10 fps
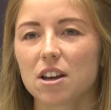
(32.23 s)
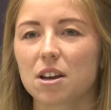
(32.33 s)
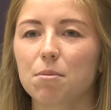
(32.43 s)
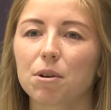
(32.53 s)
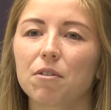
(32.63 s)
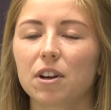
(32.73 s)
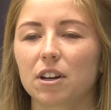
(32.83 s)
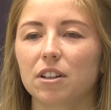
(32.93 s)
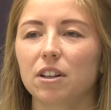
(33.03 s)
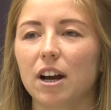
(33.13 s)
improving
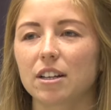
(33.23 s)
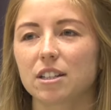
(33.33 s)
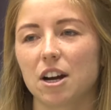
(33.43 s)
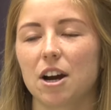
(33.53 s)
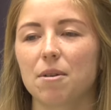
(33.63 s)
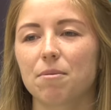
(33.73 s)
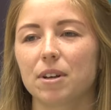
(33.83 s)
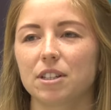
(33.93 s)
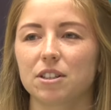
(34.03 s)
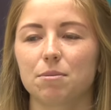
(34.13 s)
on the last time
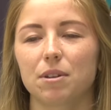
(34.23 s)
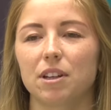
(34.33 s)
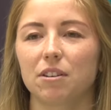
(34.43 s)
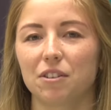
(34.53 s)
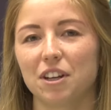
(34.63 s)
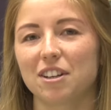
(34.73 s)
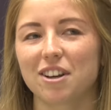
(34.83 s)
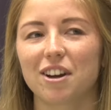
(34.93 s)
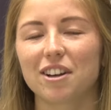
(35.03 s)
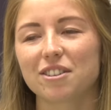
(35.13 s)
has just been like really
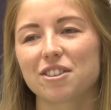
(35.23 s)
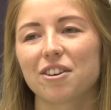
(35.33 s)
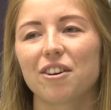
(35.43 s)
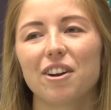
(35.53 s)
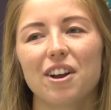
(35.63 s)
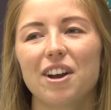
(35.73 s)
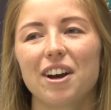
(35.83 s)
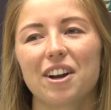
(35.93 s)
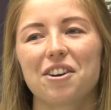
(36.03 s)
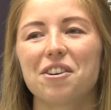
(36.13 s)
exciting. So
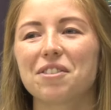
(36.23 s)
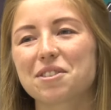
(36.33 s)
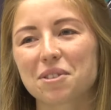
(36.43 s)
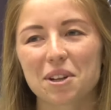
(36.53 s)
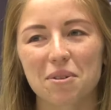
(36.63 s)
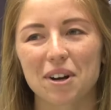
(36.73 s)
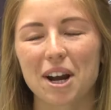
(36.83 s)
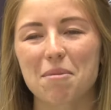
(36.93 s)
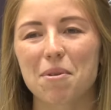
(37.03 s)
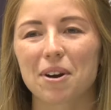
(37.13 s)
I don't know if there's really one
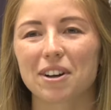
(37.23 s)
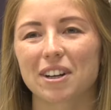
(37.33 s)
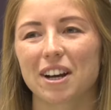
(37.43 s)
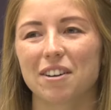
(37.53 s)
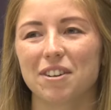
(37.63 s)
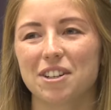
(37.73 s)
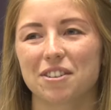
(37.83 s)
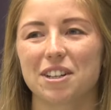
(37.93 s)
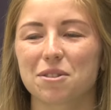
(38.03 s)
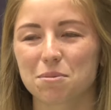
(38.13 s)
high point. Of kind of each
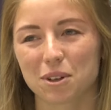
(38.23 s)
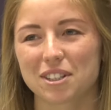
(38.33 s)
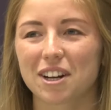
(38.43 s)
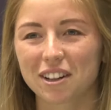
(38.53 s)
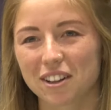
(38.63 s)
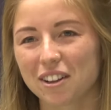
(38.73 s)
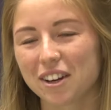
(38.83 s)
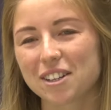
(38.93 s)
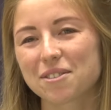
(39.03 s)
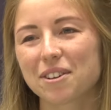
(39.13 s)
race is more exciting than the
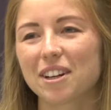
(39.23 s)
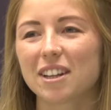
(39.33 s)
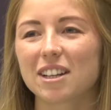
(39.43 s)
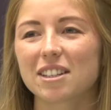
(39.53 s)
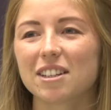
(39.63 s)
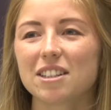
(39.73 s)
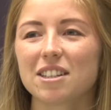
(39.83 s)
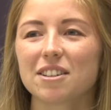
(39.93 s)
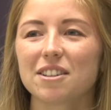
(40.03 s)
last one in that sense.